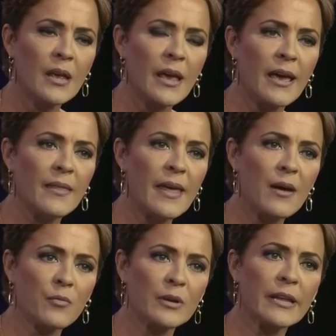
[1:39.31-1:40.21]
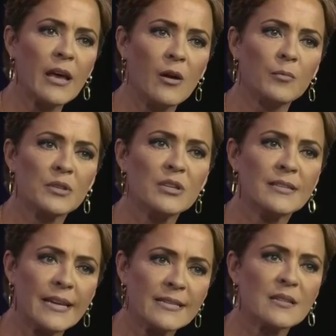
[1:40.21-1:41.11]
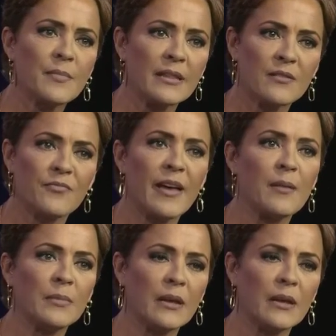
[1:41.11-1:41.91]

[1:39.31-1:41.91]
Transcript: And that really helped to decimate the family.